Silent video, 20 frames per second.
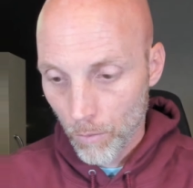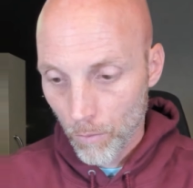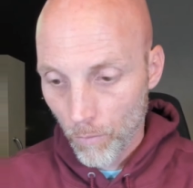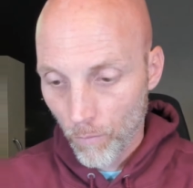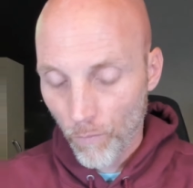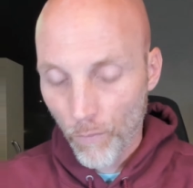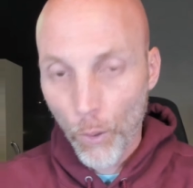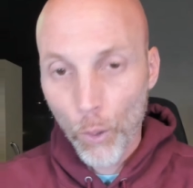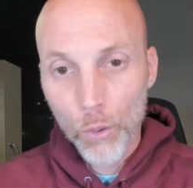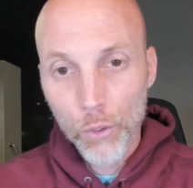
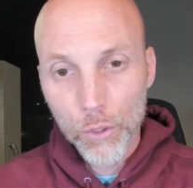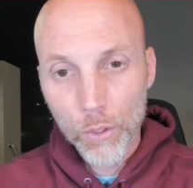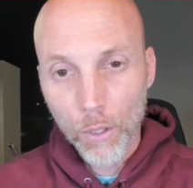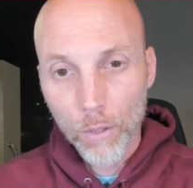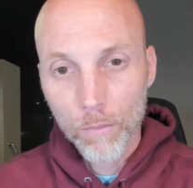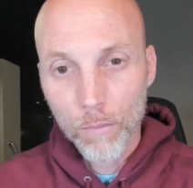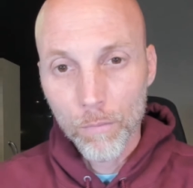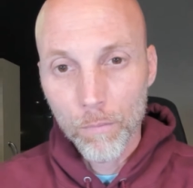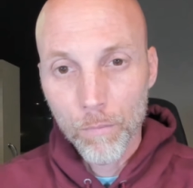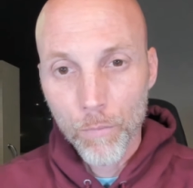first
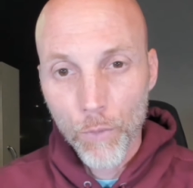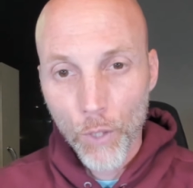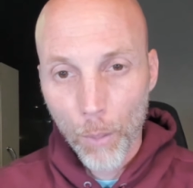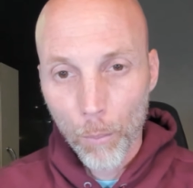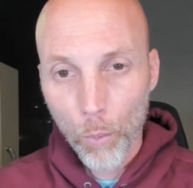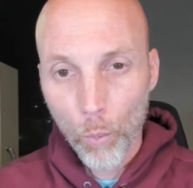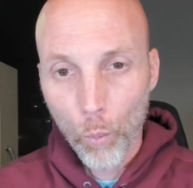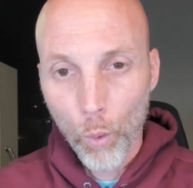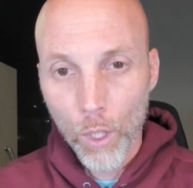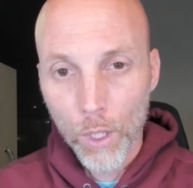off,
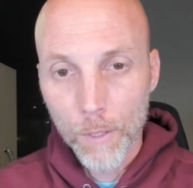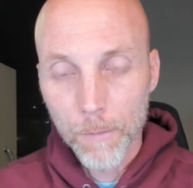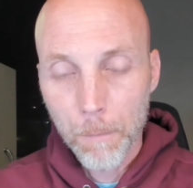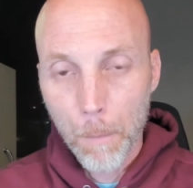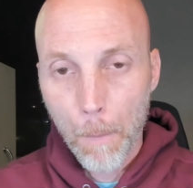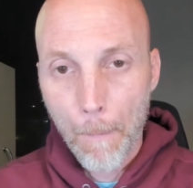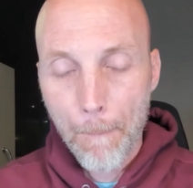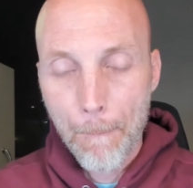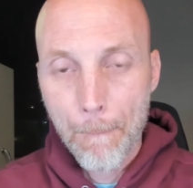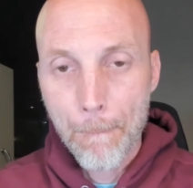number one,
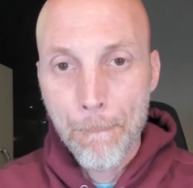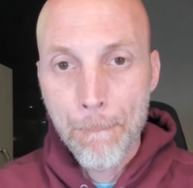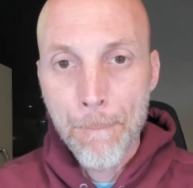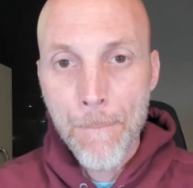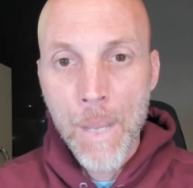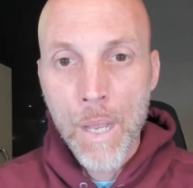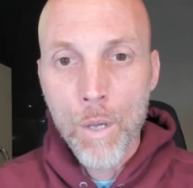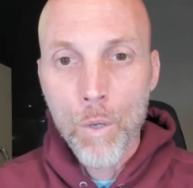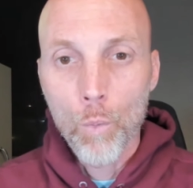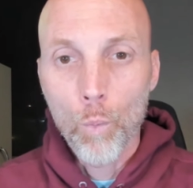
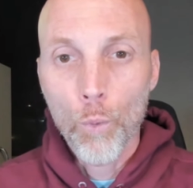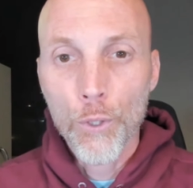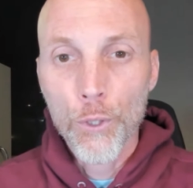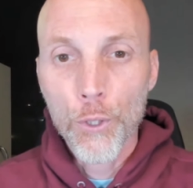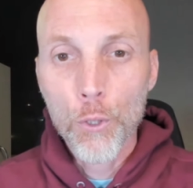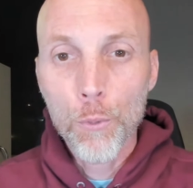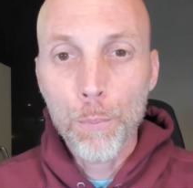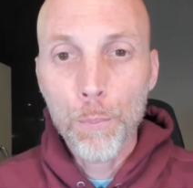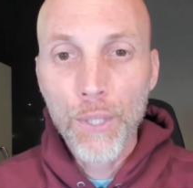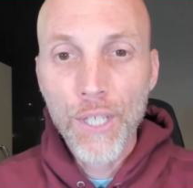when
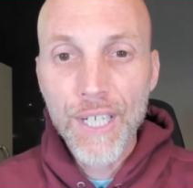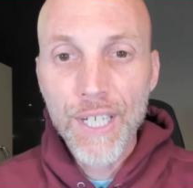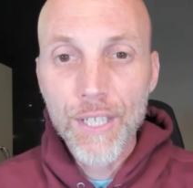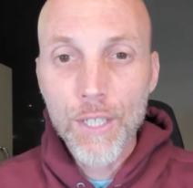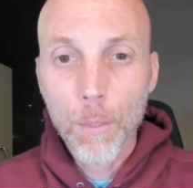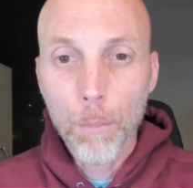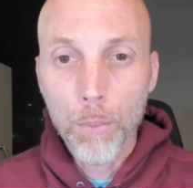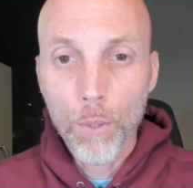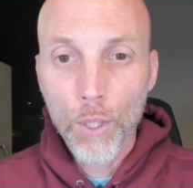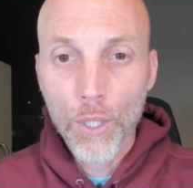you plead
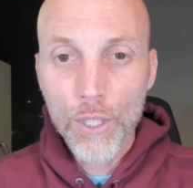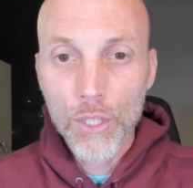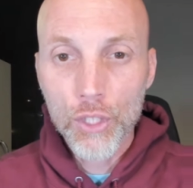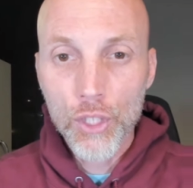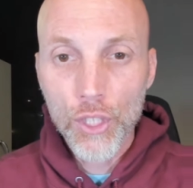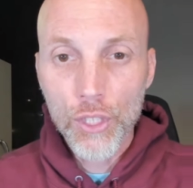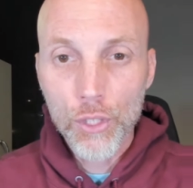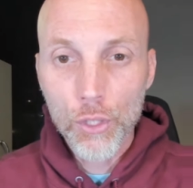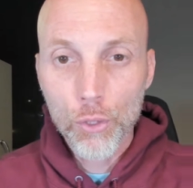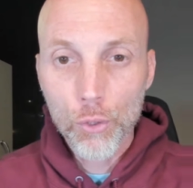the blood of
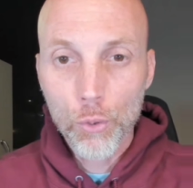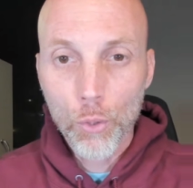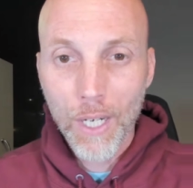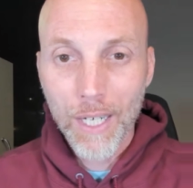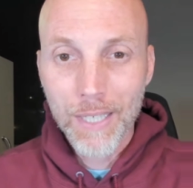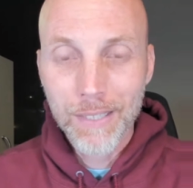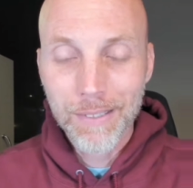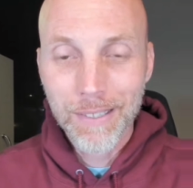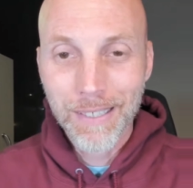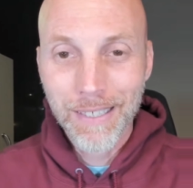Jesus
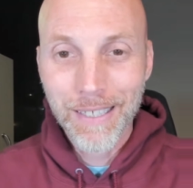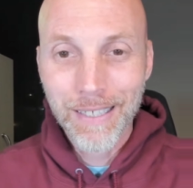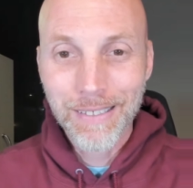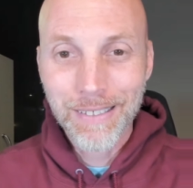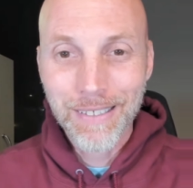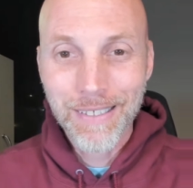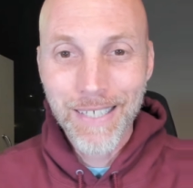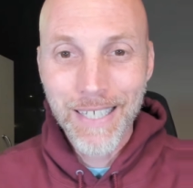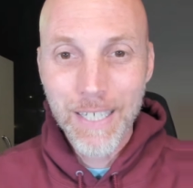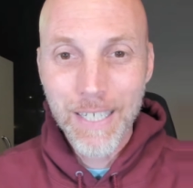Christ
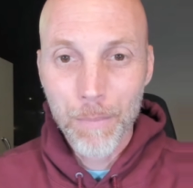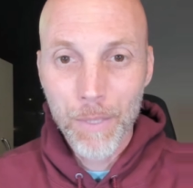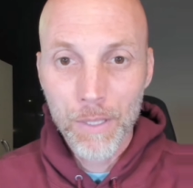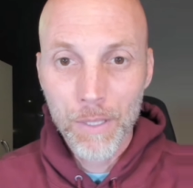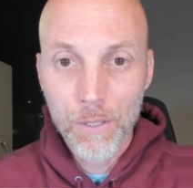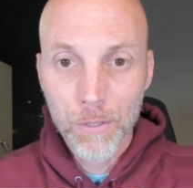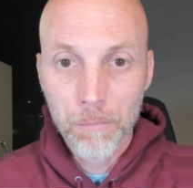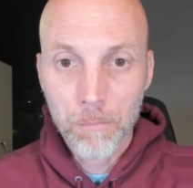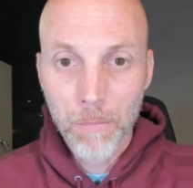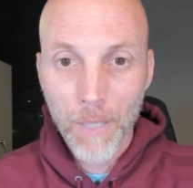against
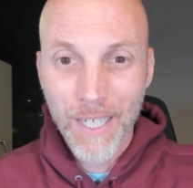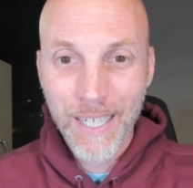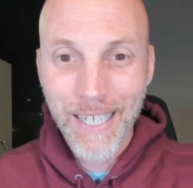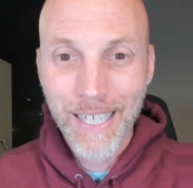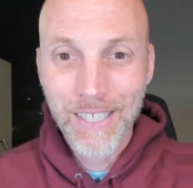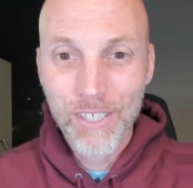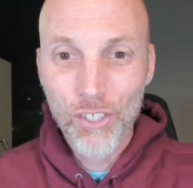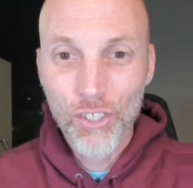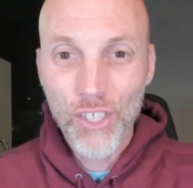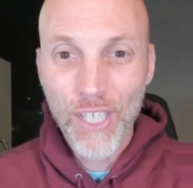demons,
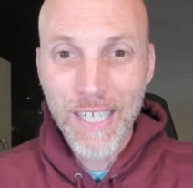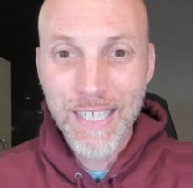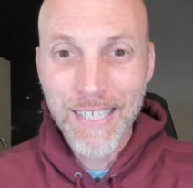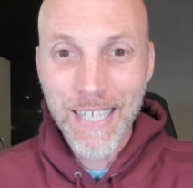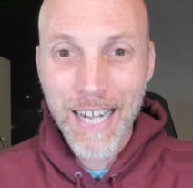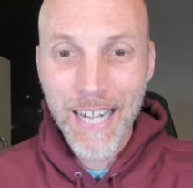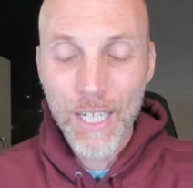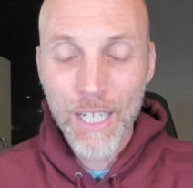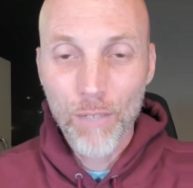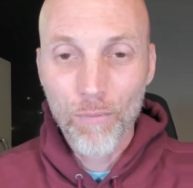against
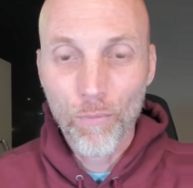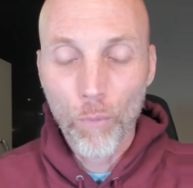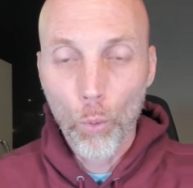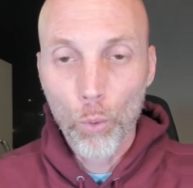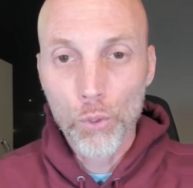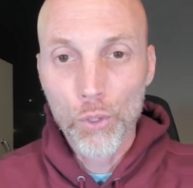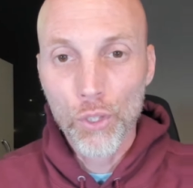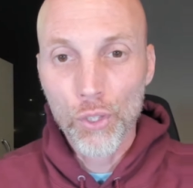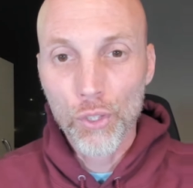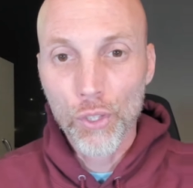satanic
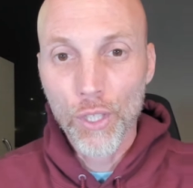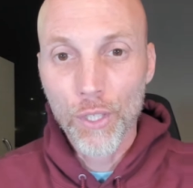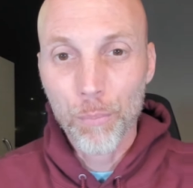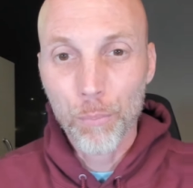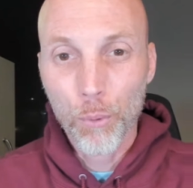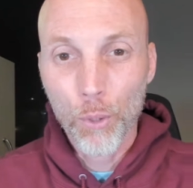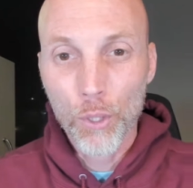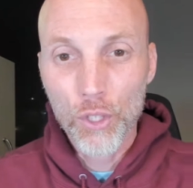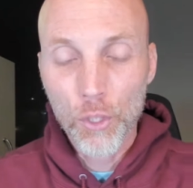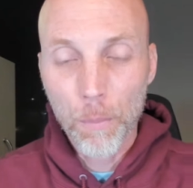forces and
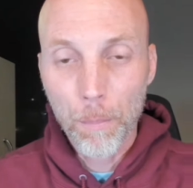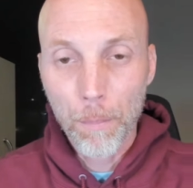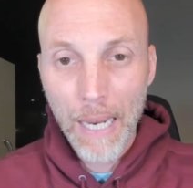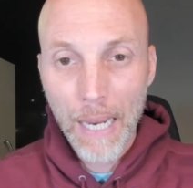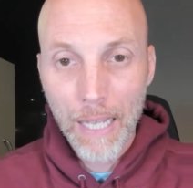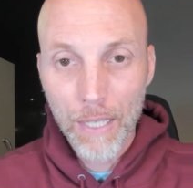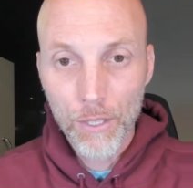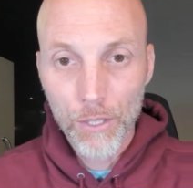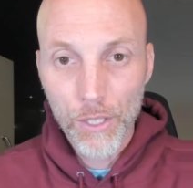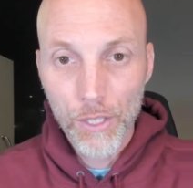
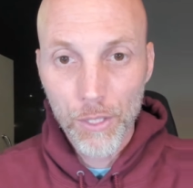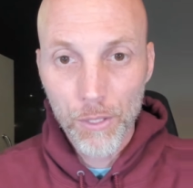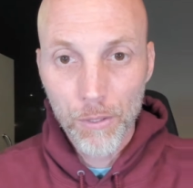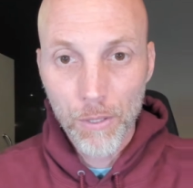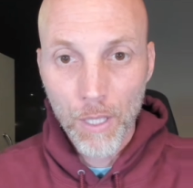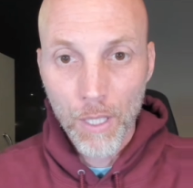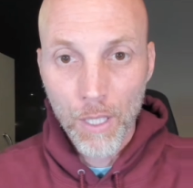principalities,